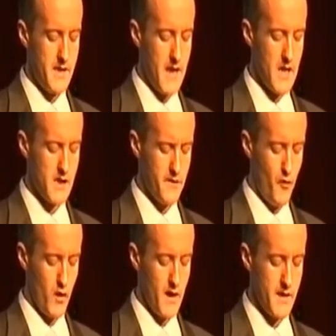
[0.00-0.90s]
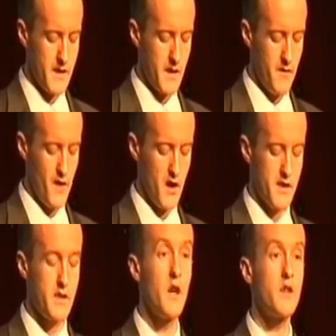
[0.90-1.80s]
task-focused
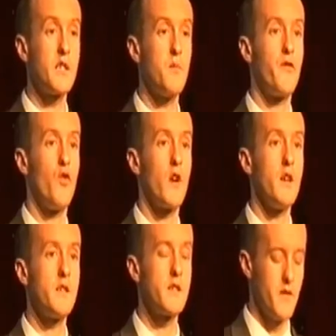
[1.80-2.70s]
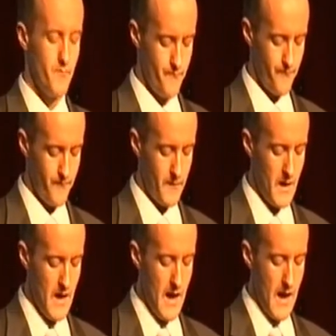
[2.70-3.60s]
versus customer-focused,
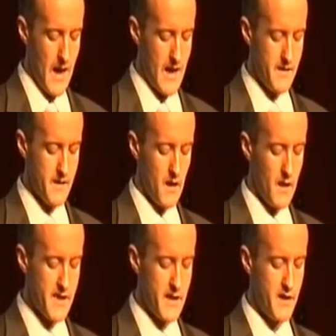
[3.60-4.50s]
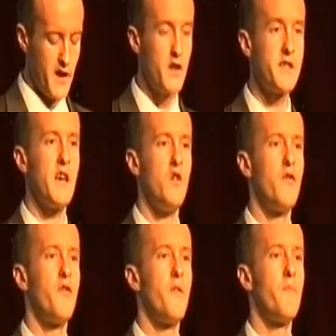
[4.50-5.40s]
and listening to
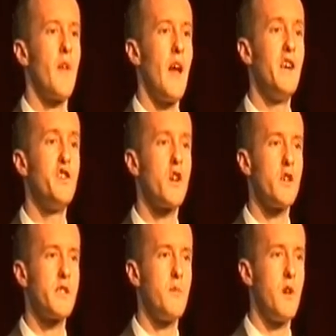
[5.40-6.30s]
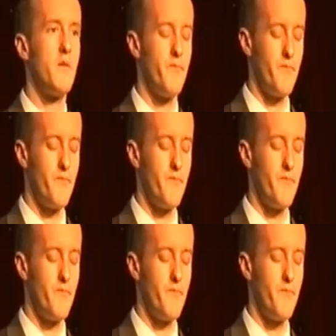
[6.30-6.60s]
yourself and your customer.